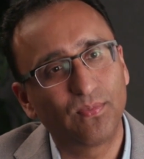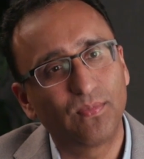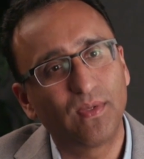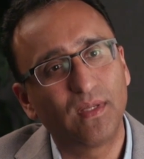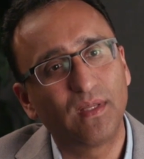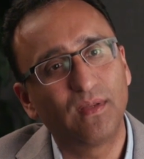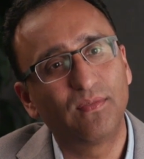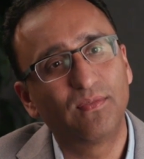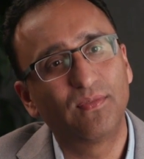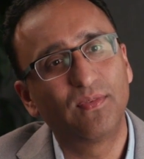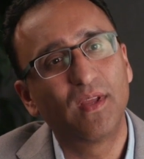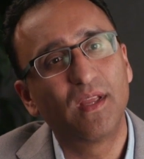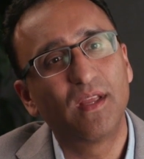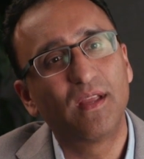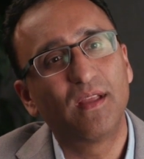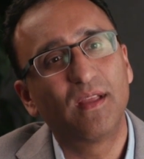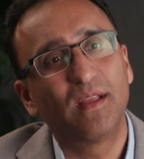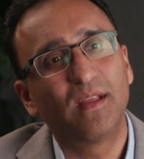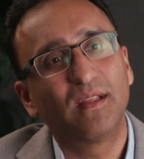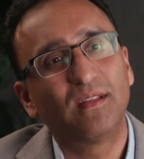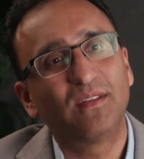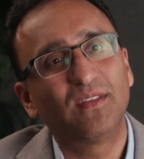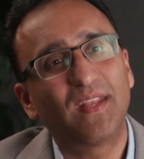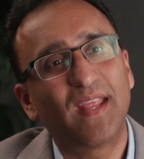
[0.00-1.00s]
We've
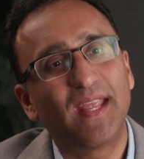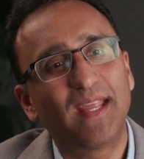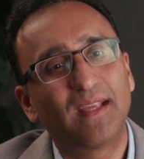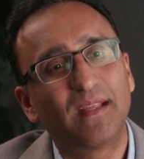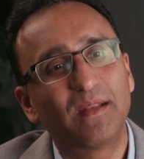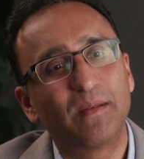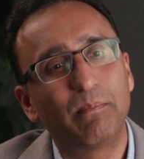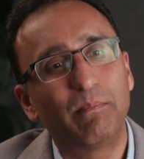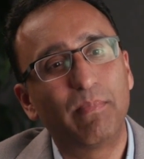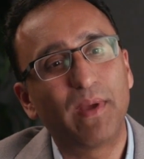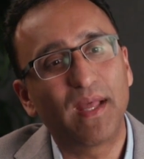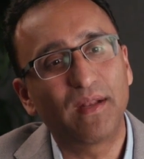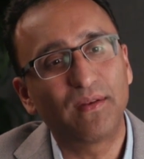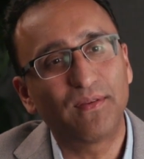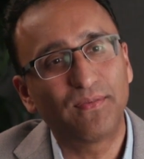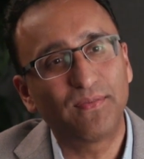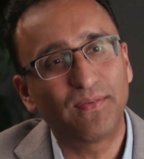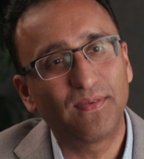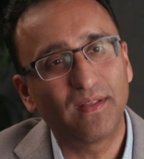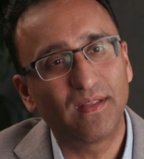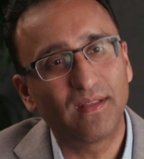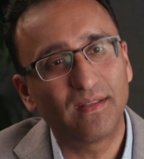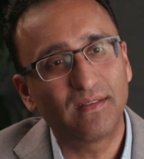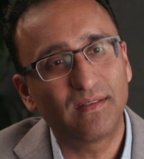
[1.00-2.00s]
taken
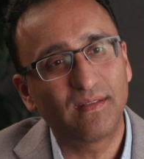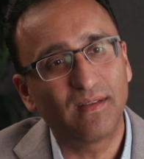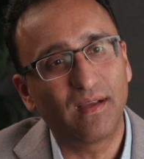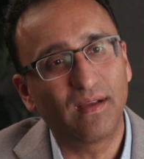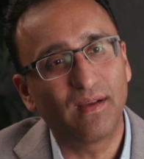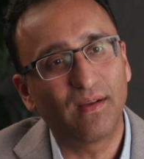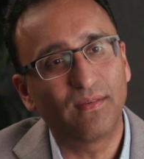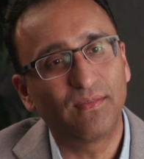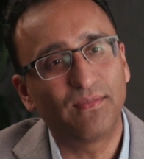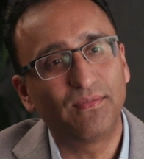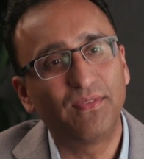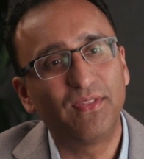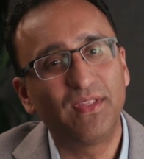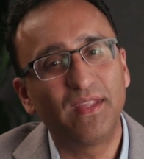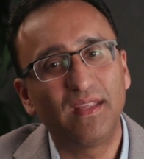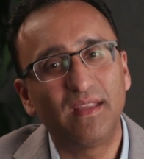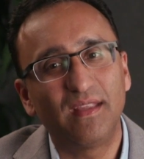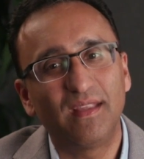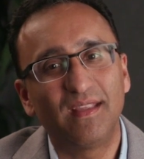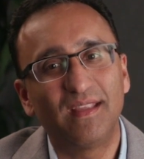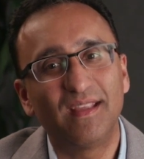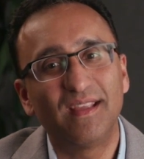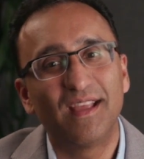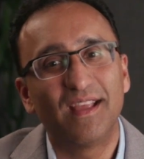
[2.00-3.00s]
benefit of
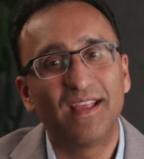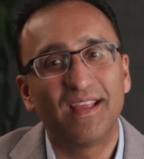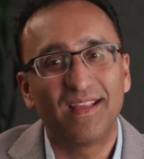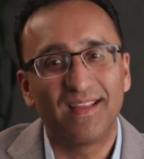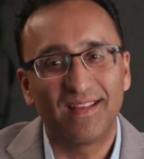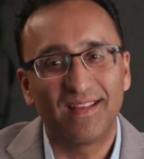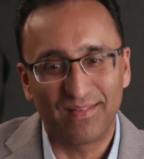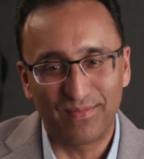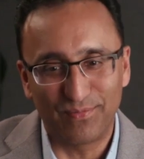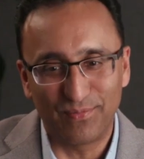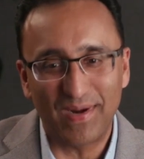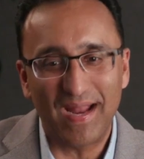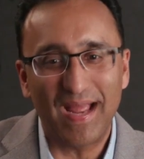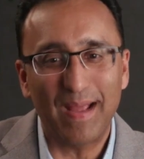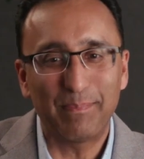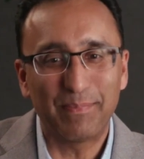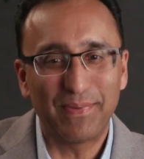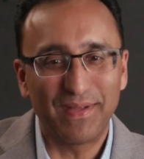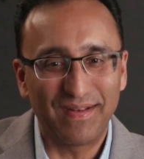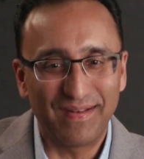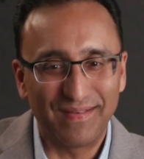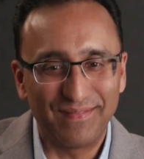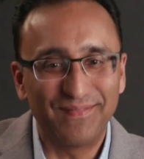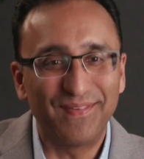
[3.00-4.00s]
the
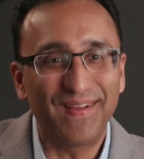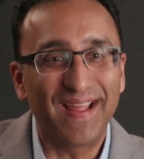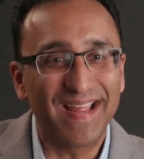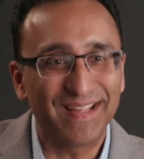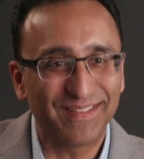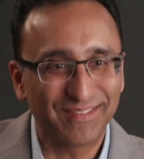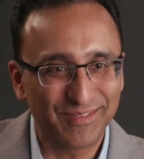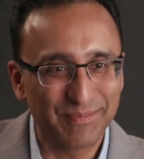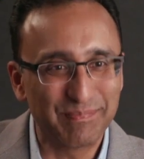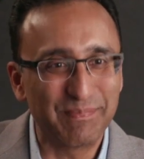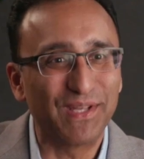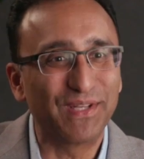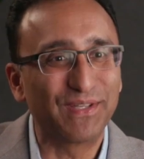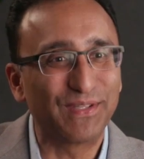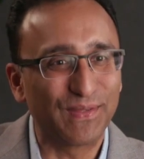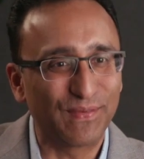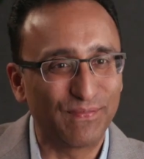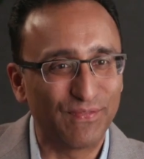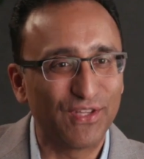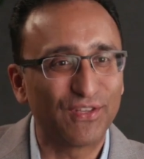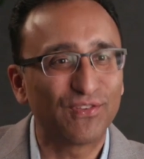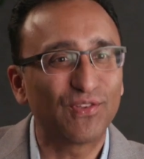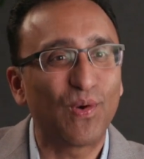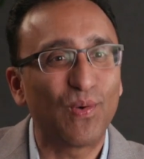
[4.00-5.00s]
rapid advancement
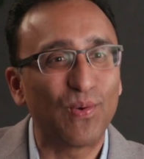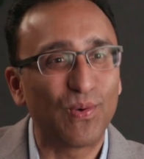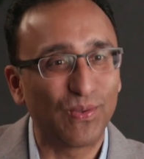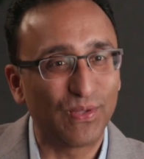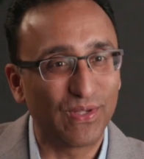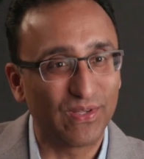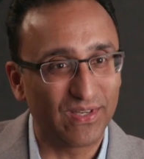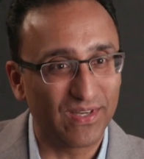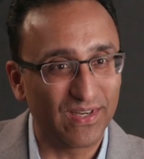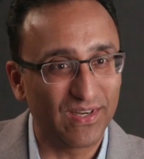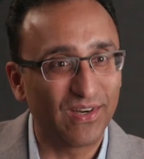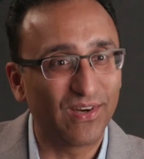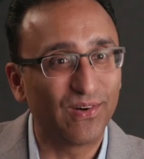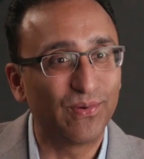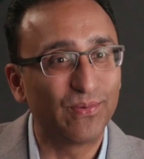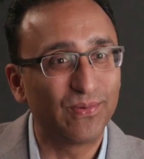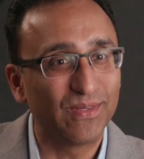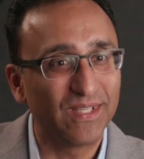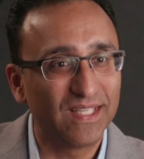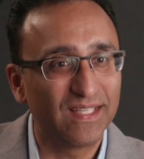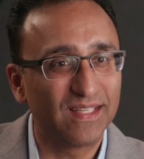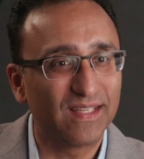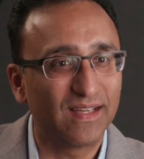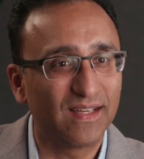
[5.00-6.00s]
of this whole
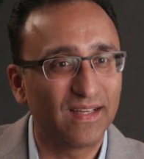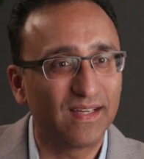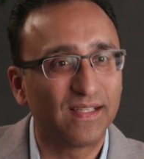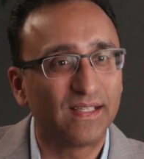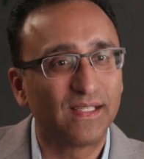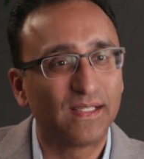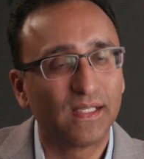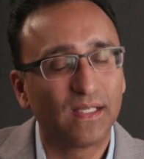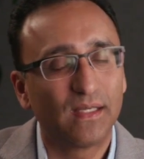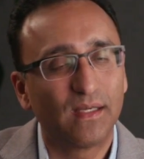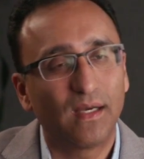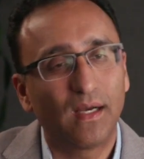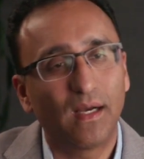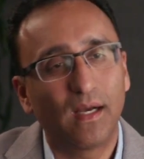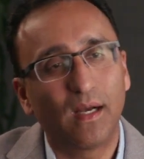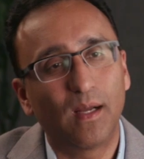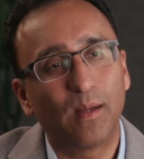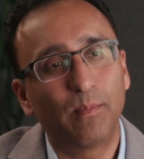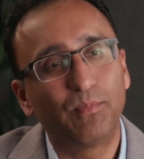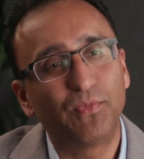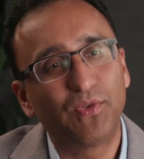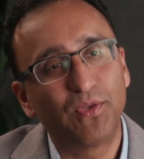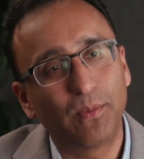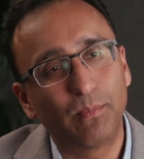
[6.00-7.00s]
arena
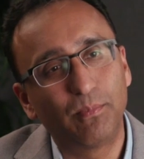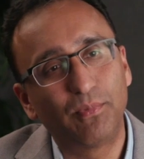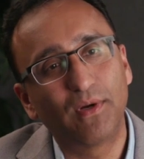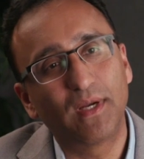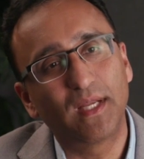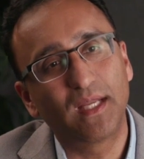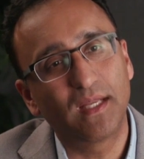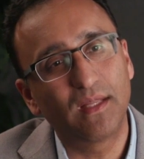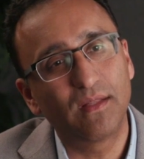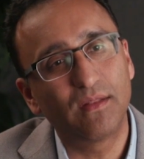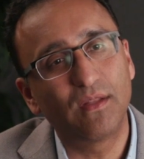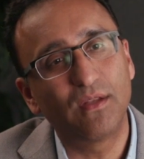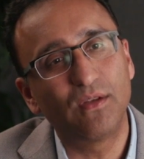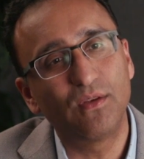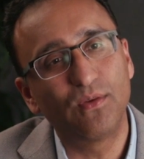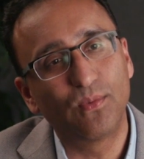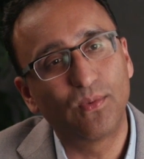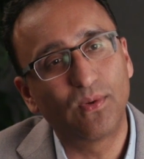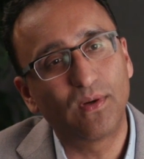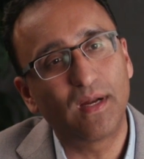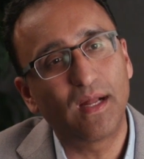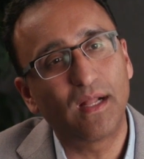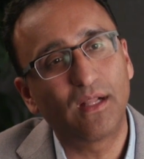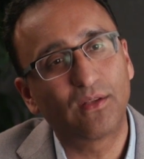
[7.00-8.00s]
um, to bring in the
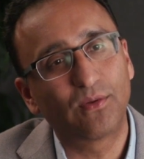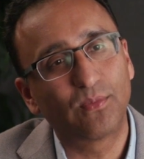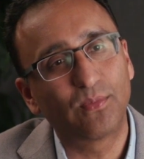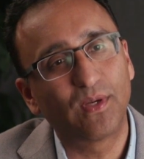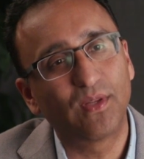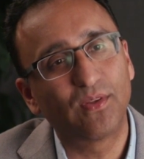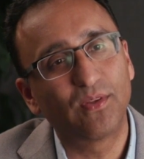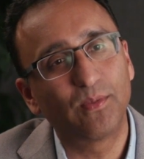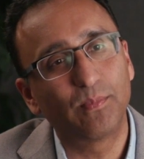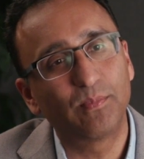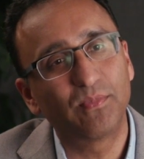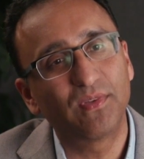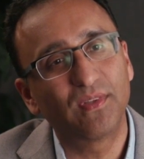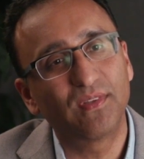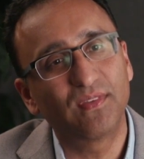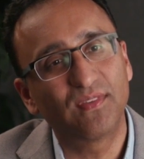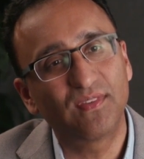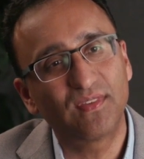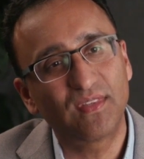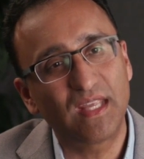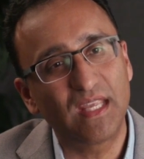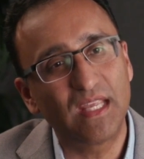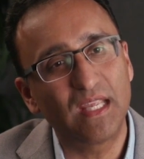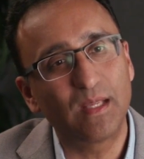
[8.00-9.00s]
newer algorithms and
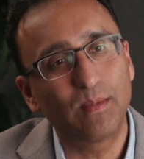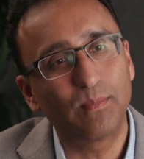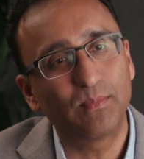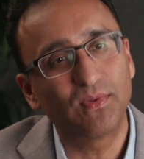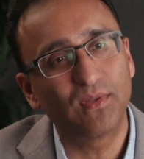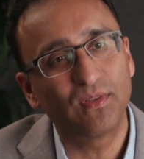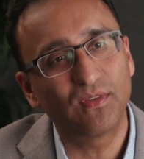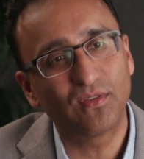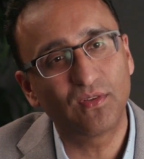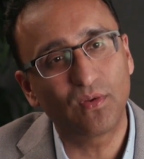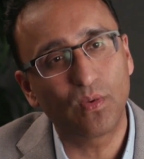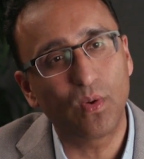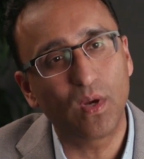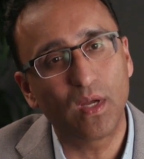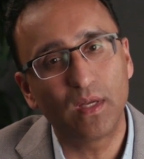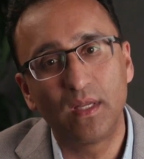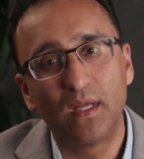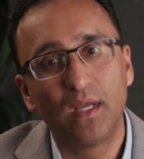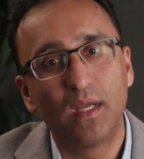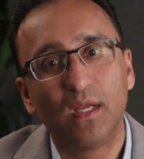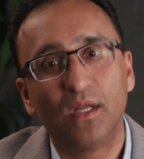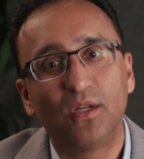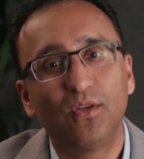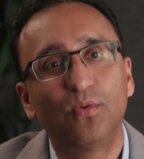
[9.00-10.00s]
schemes and so on
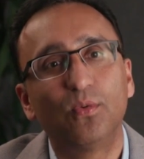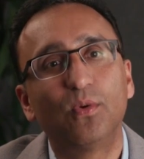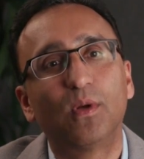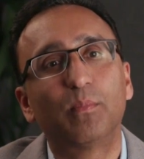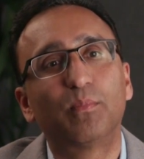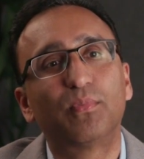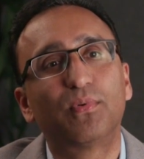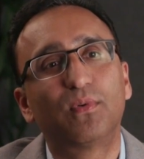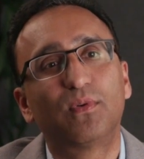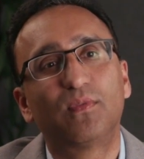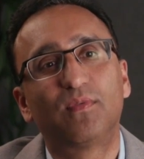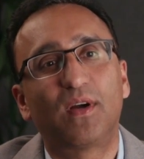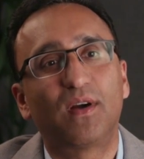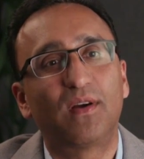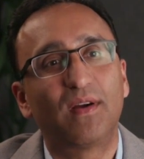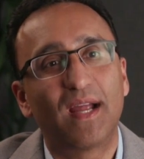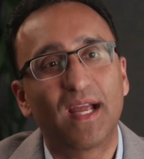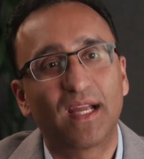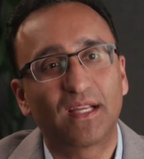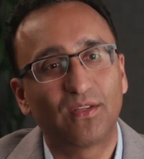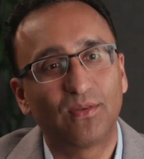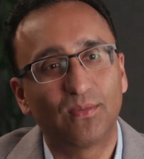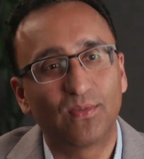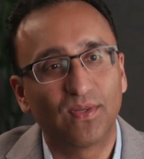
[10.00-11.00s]
to improve our
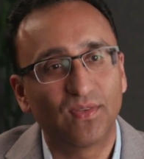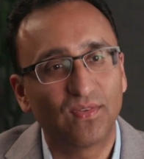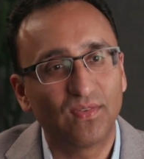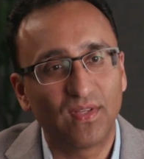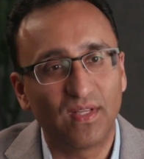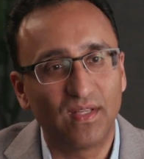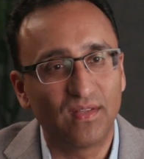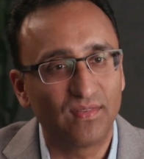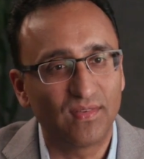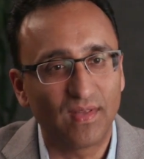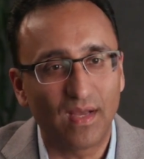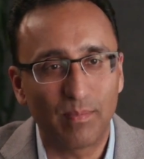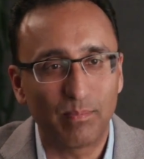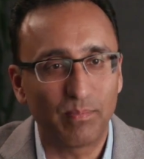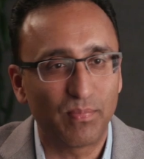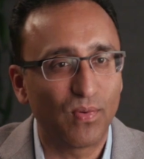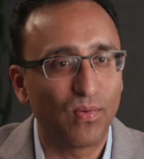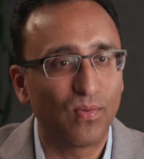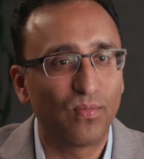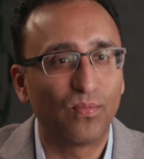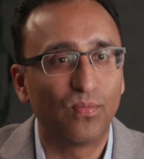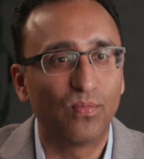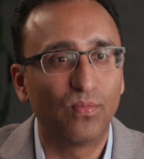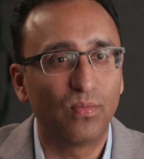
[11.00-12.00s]
accuracies up,
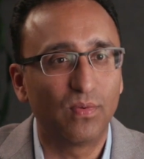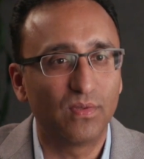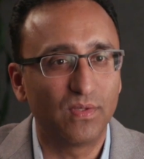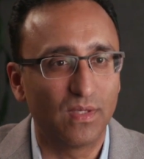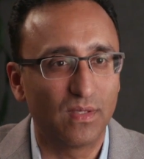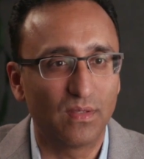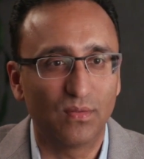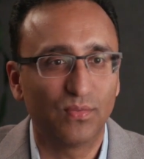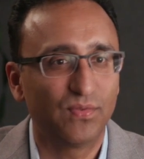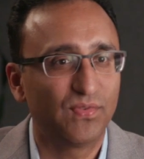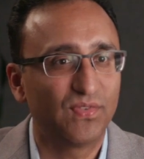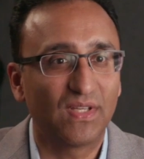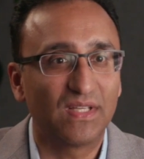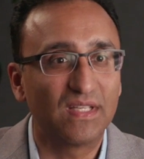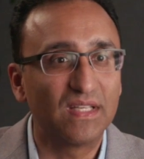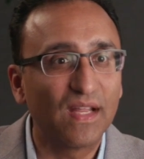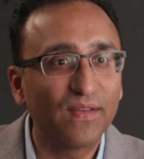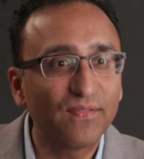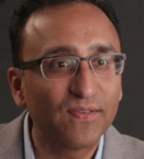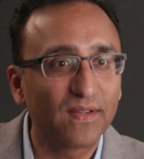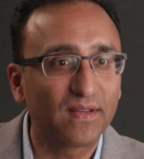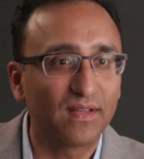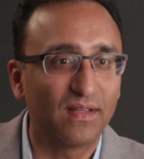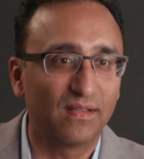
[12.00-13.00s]
oh, you know,
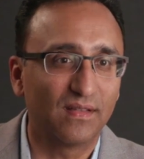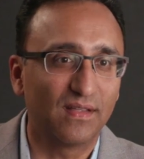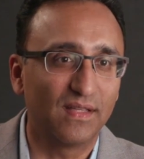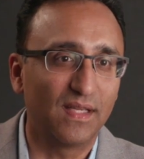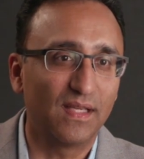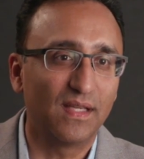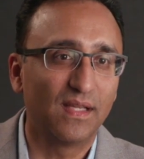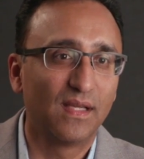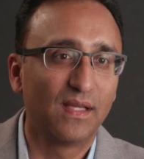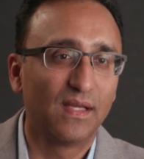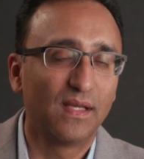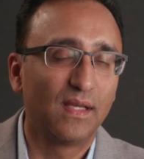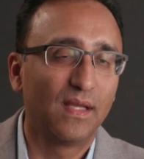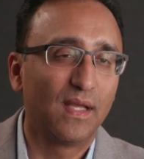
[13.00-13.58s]
significantly.